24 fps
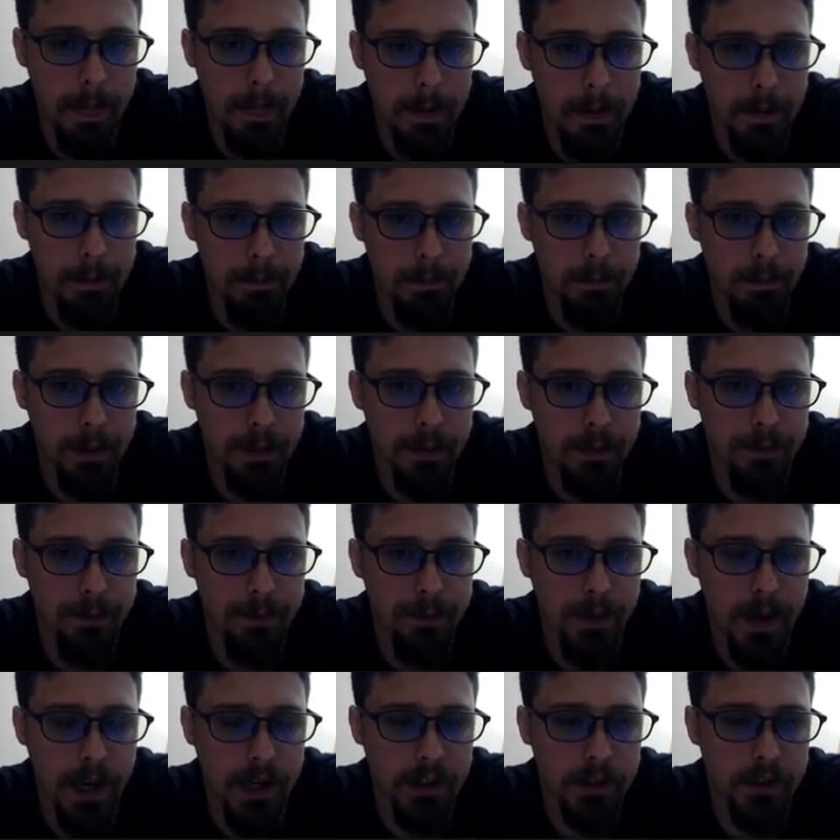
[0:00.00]
But the
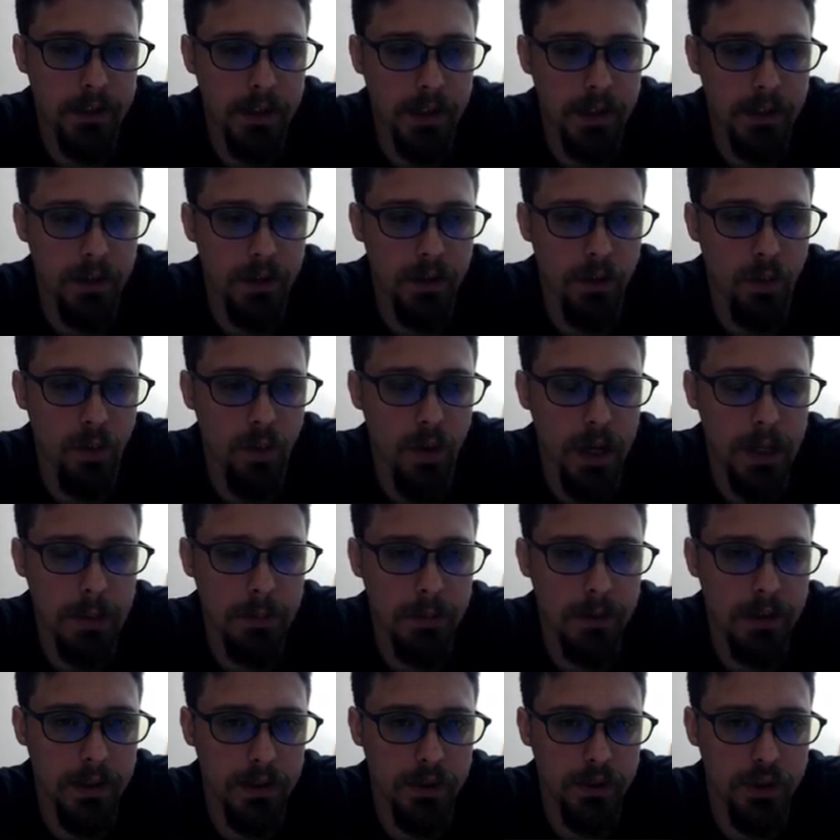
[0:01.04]
fact that the white
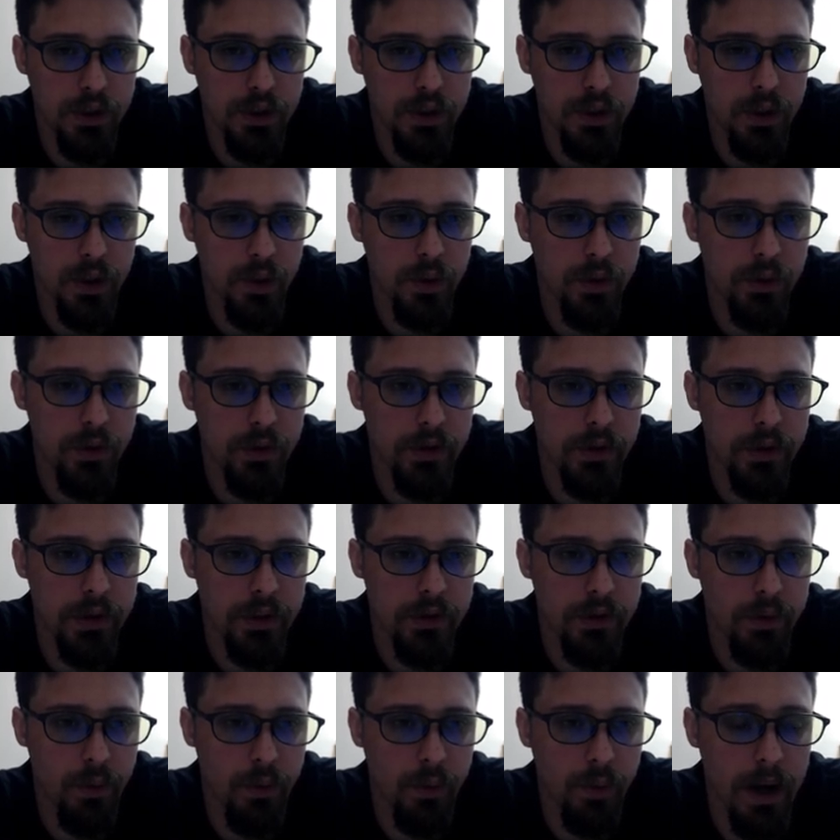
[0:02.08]
player chose
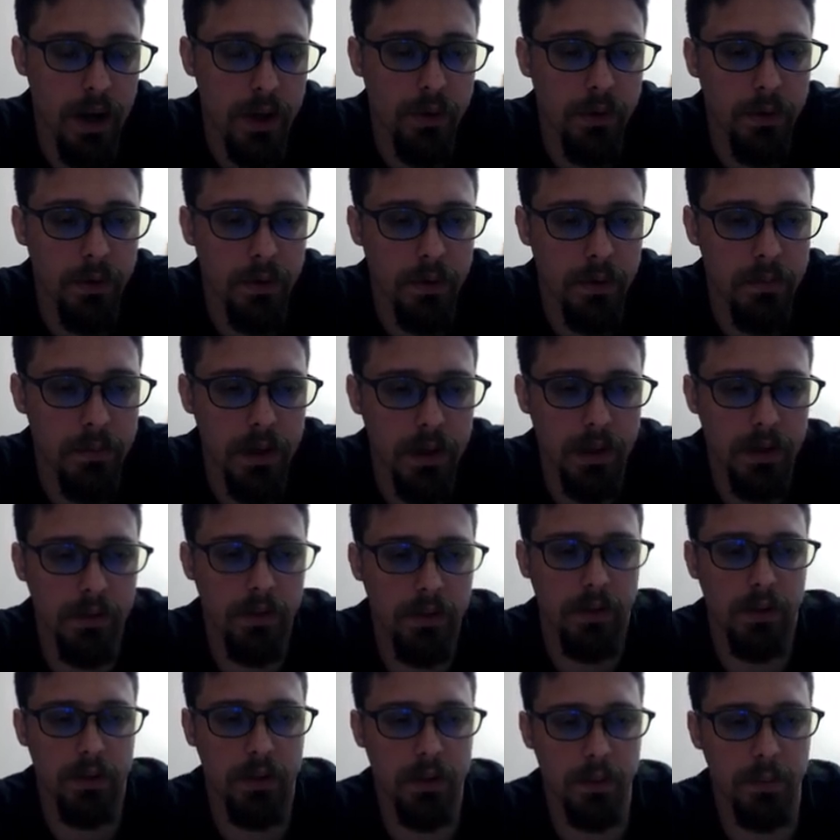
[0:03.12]
this route means
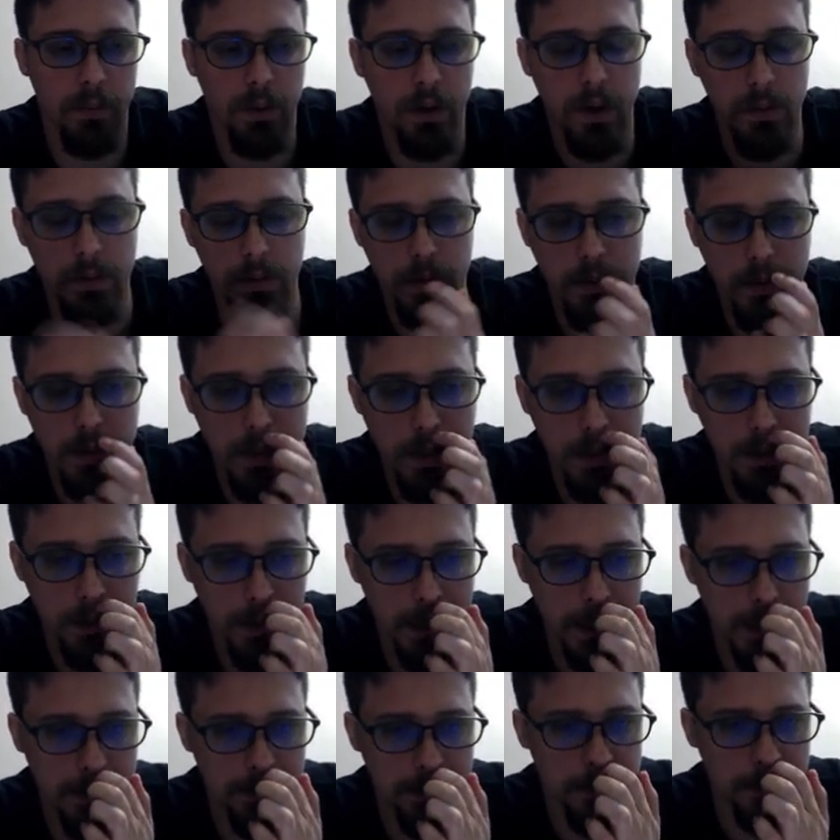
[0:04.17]
that they're probably
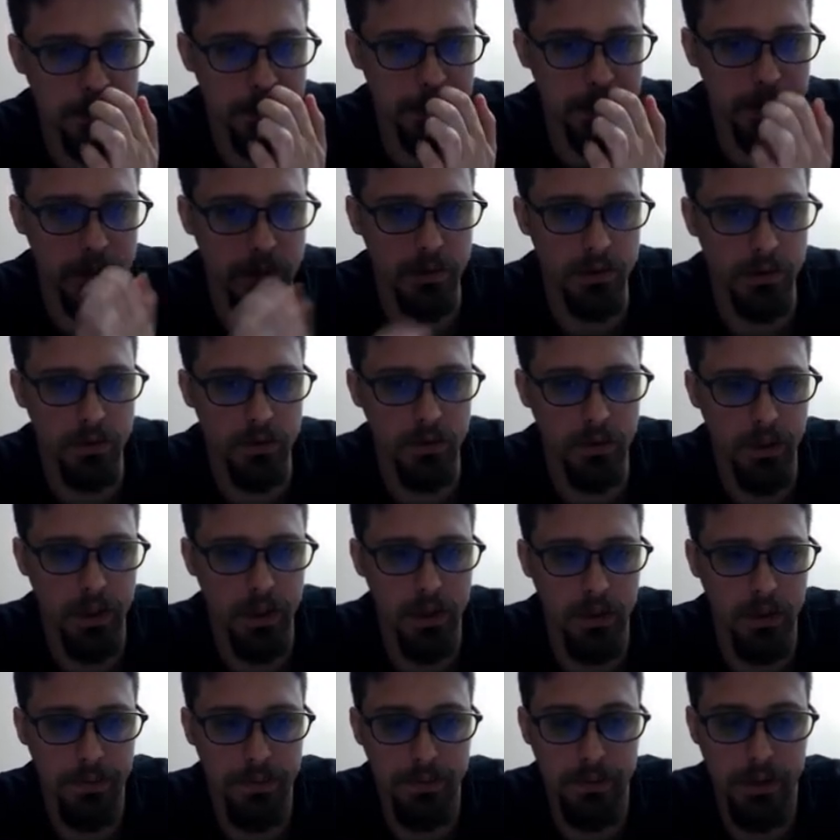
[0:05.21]
uncomfortable in
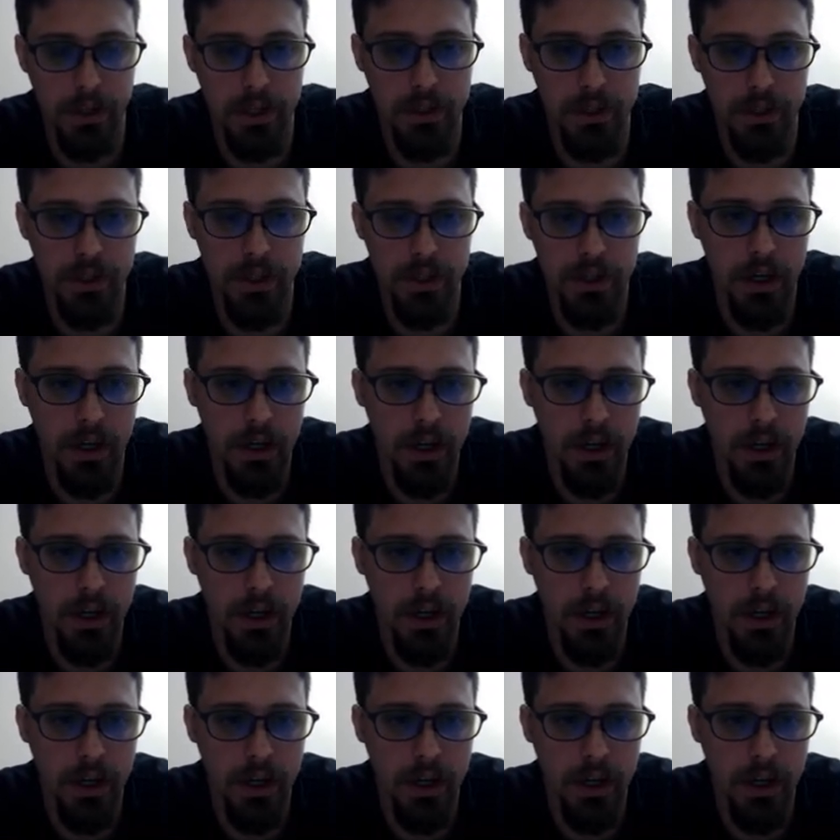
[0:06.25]
the French,